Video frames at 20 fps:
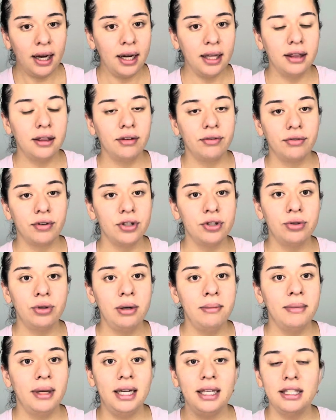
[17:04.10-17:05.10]
like the first 3
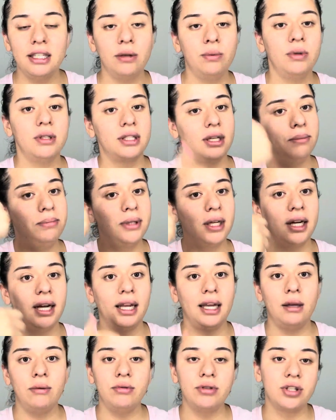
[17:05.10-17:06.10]
minutes it was up there, like
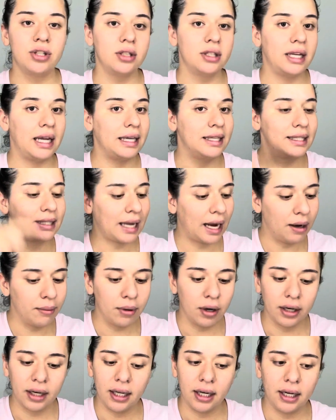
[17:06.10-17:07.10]
it was just like
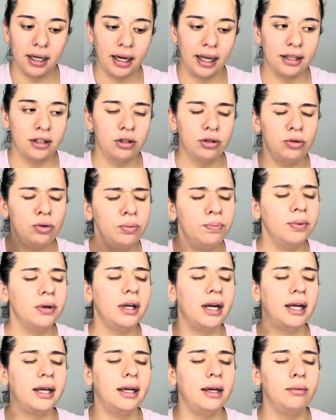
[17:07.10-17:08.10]
skyrocketing, like super,
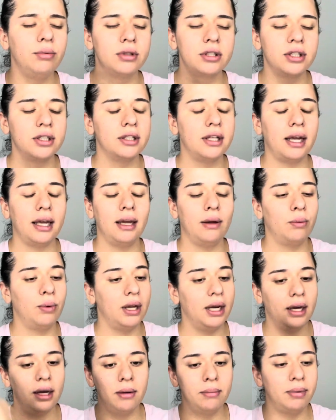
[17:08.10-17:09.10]
like it was just like it
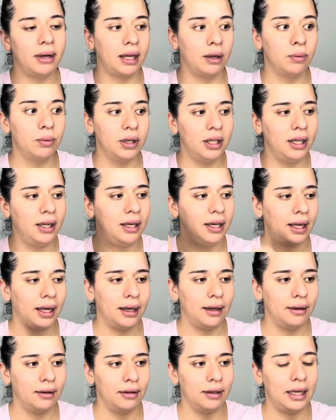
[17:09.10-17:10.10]
went up like really like
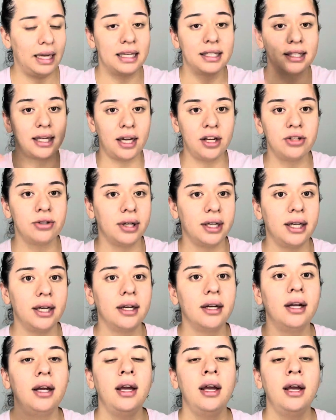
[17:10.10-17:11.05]
exaggerated.